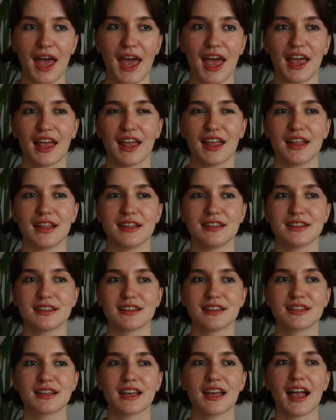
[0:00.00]

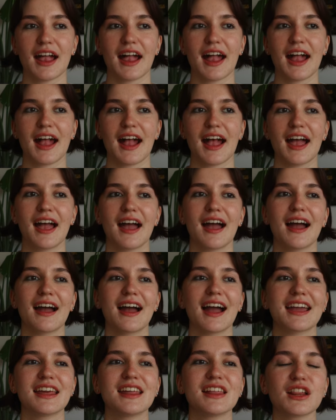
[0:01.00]
And
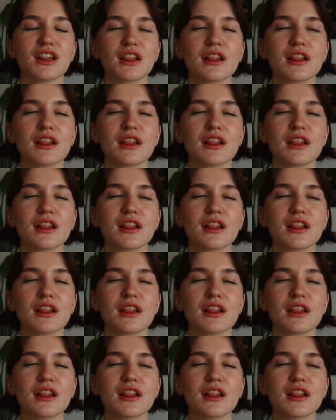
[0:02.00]
I